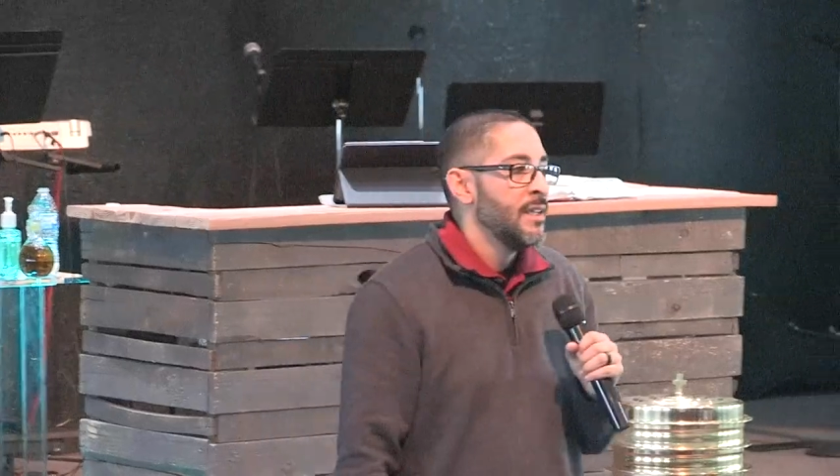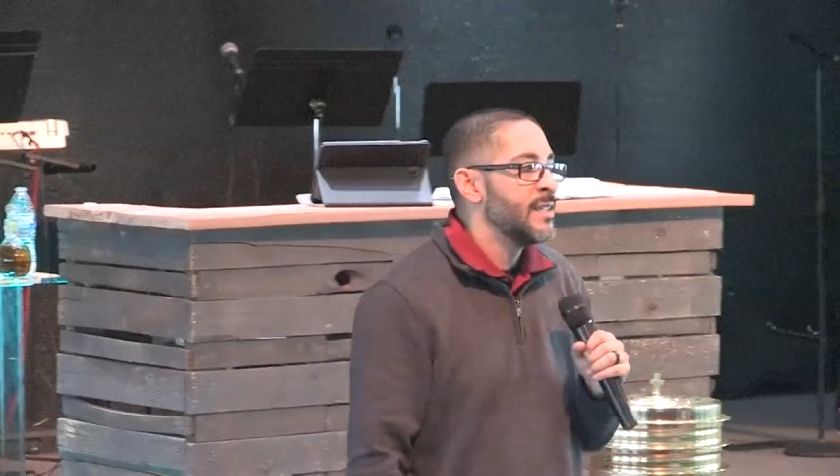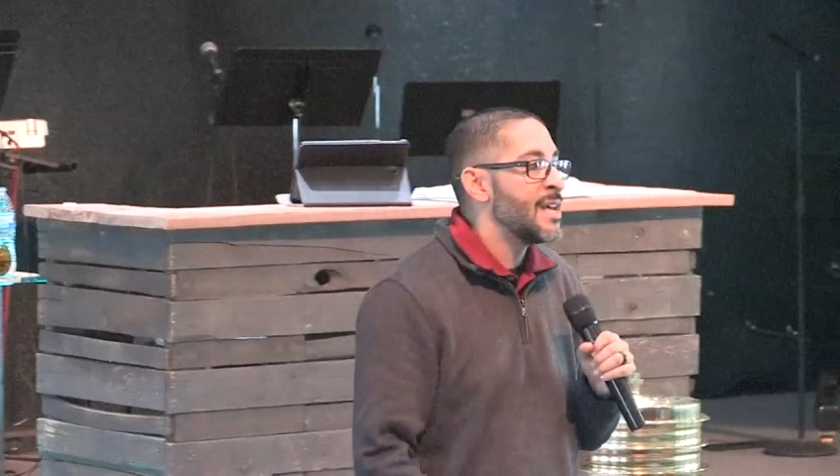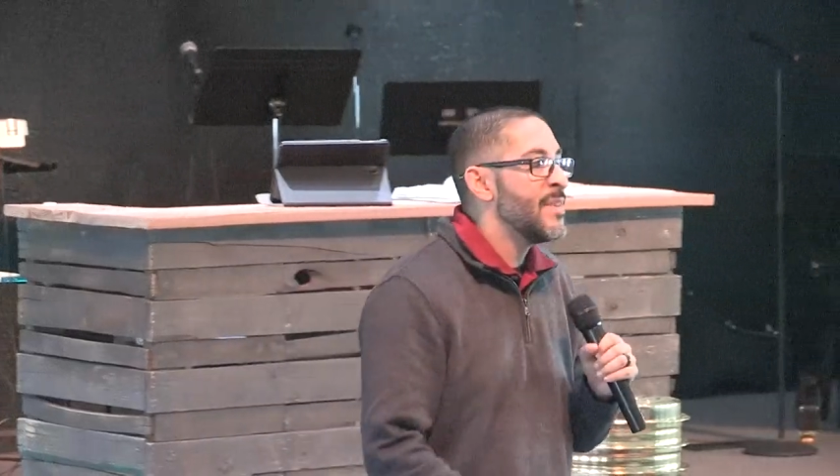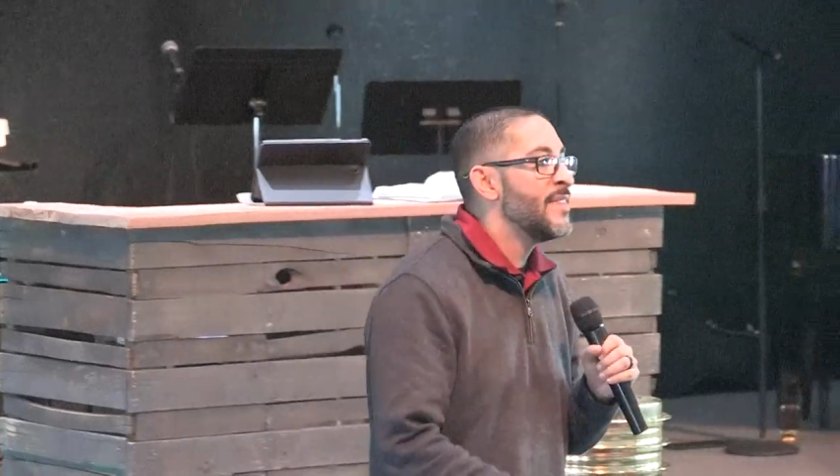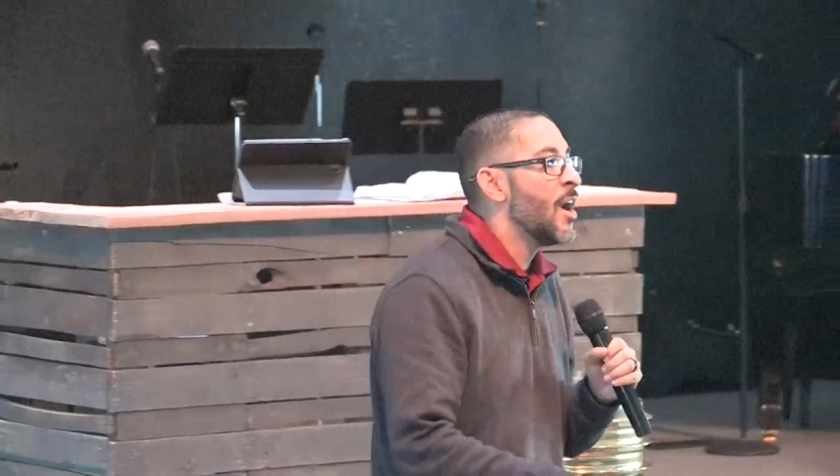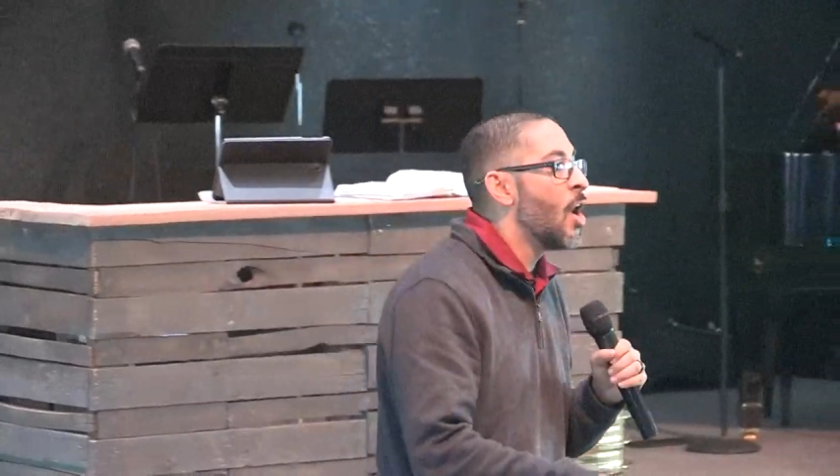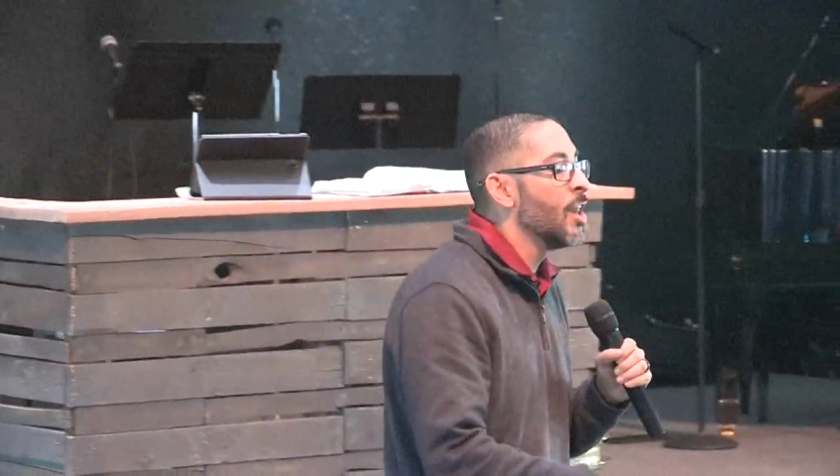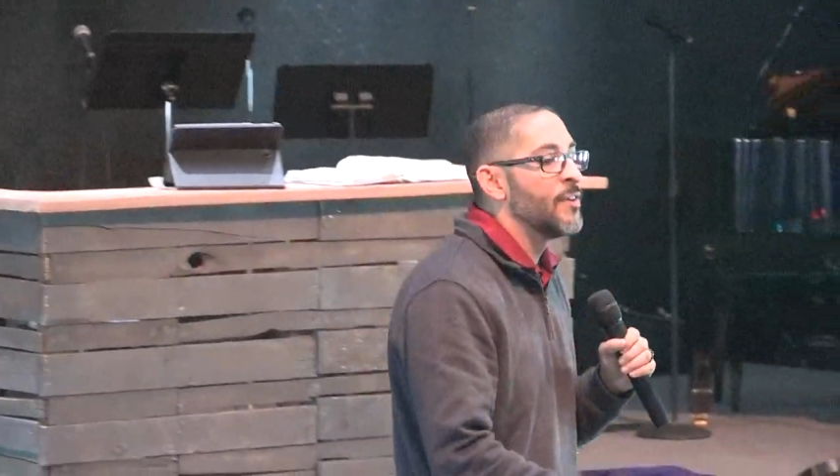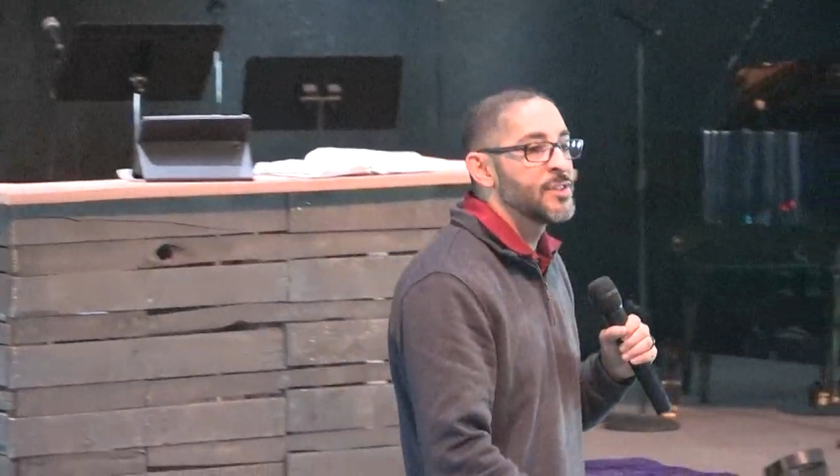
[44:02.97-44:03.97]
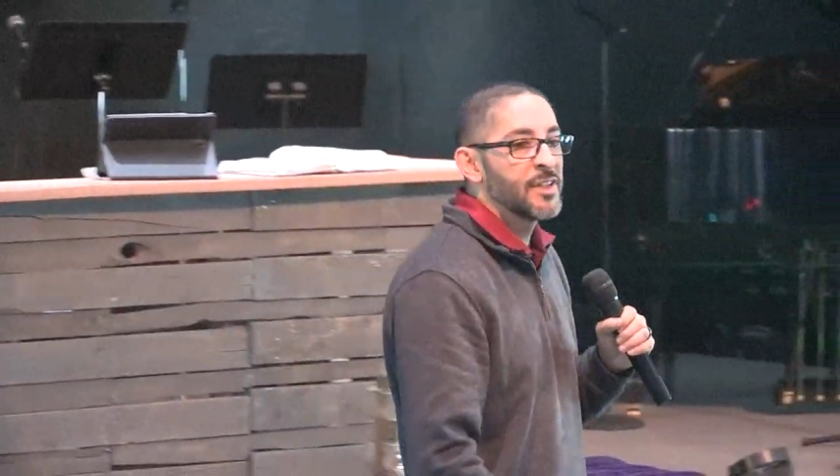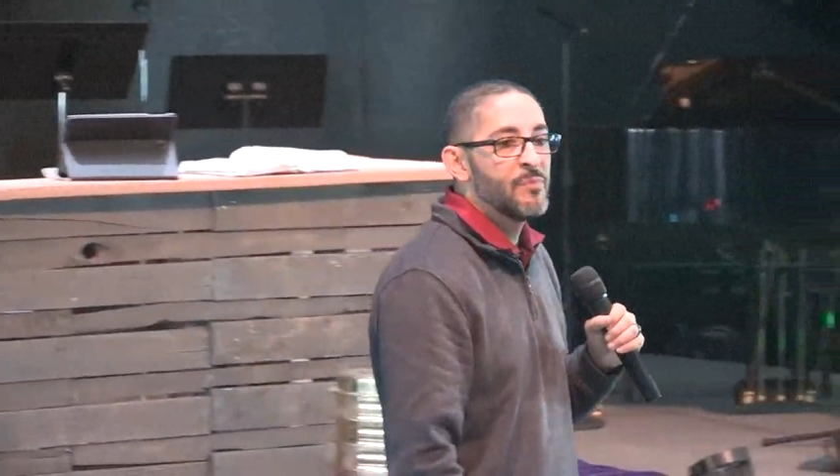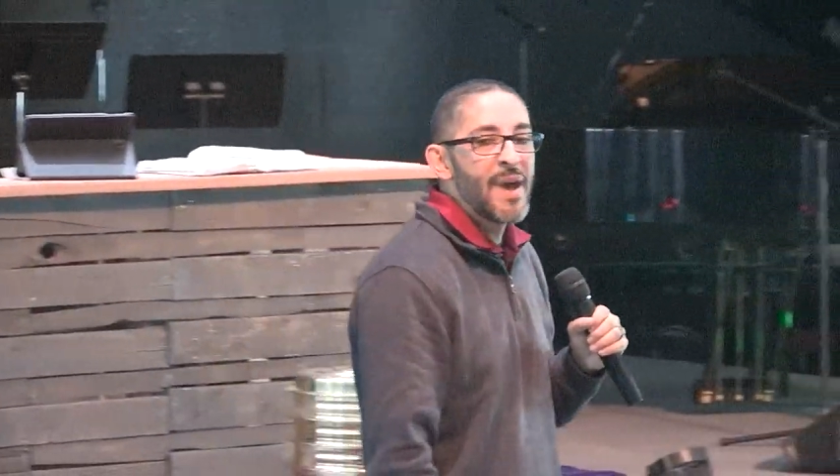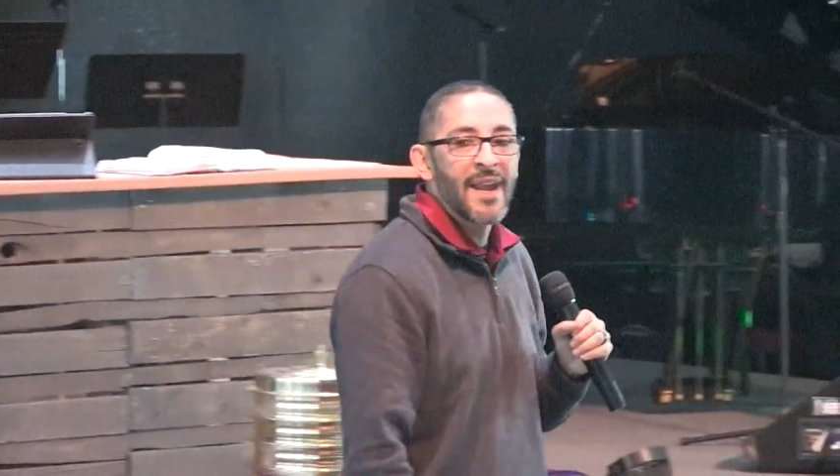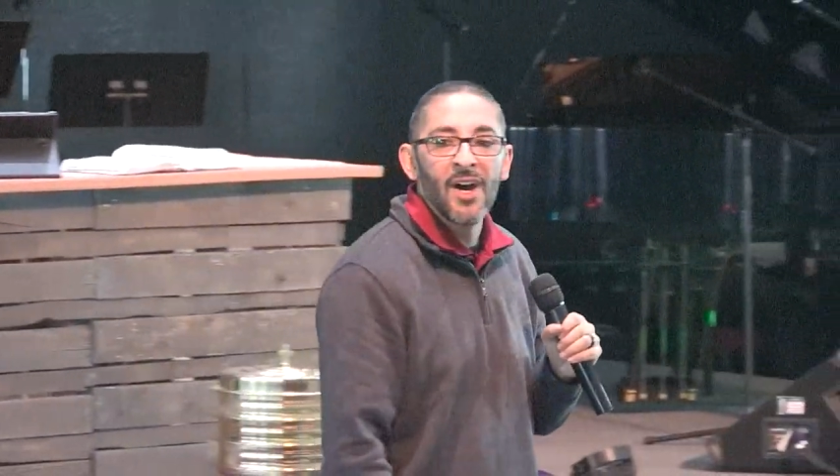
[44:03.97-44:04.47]
Does that mean that all of us are going
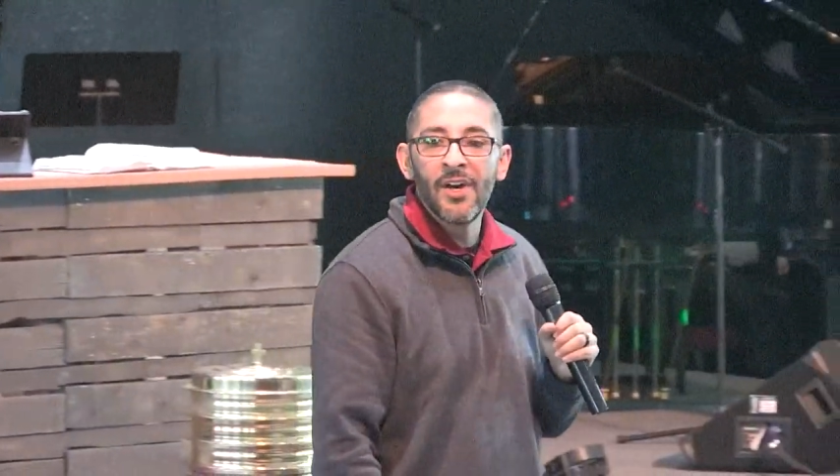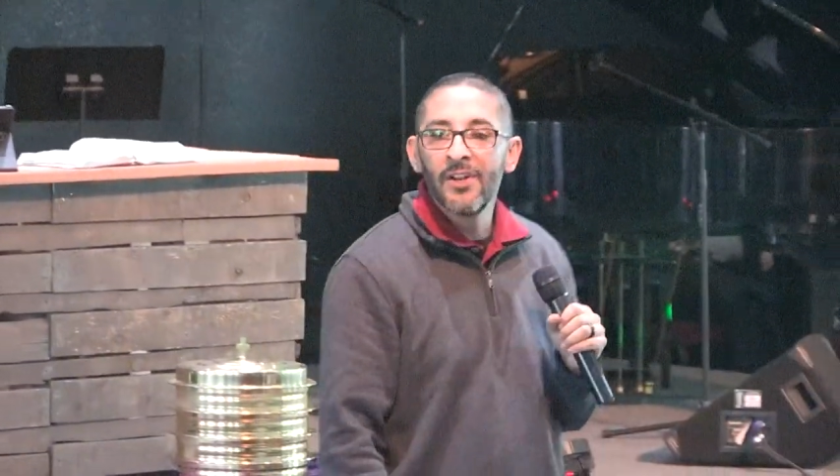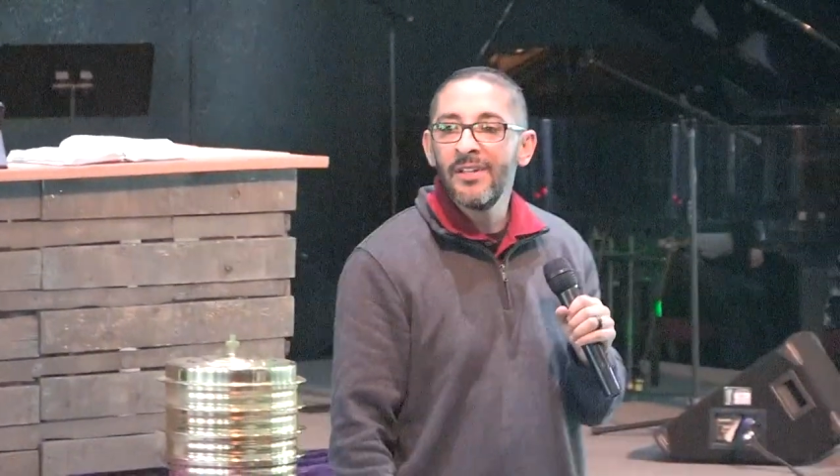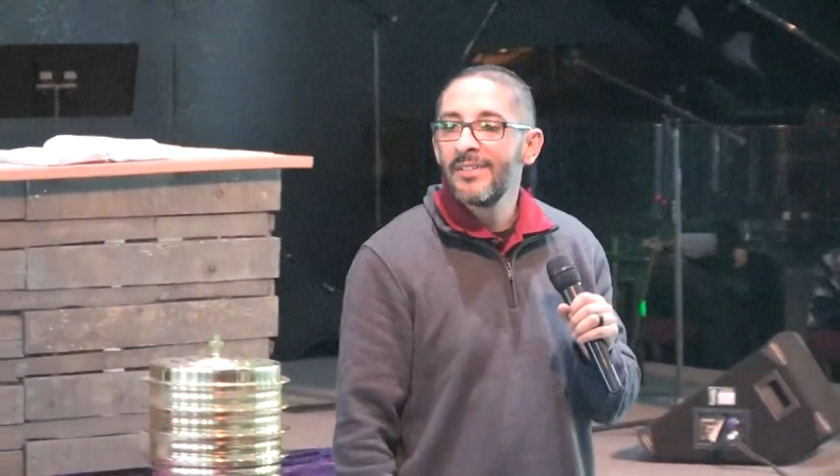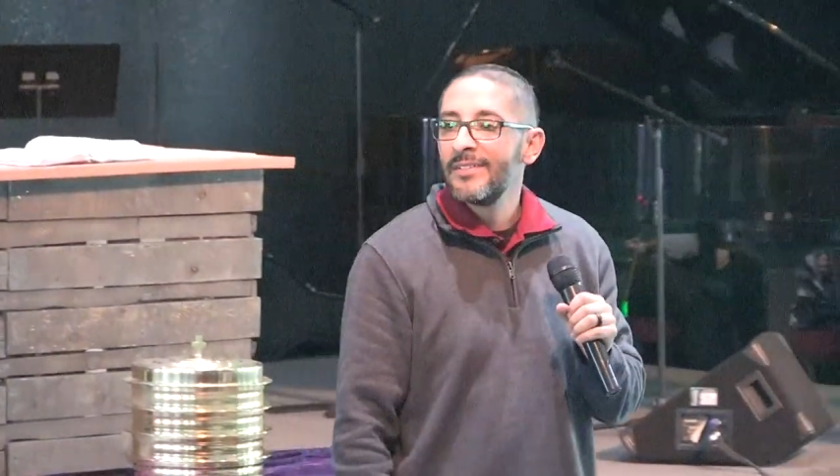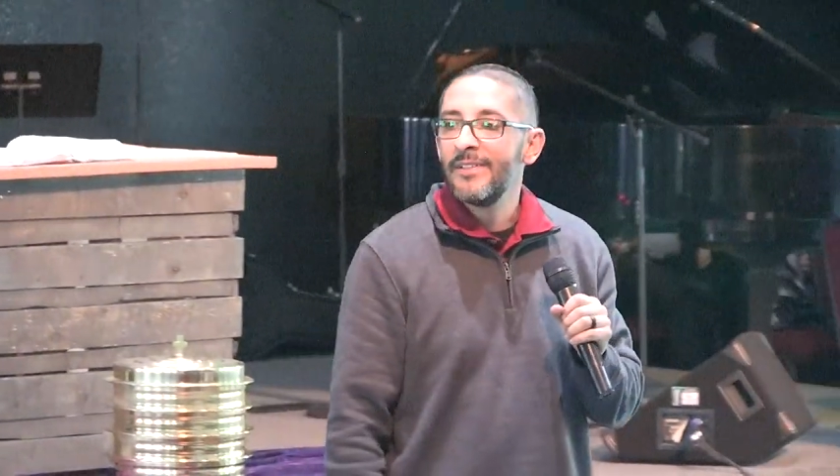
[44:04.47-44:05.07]
to bat a 100?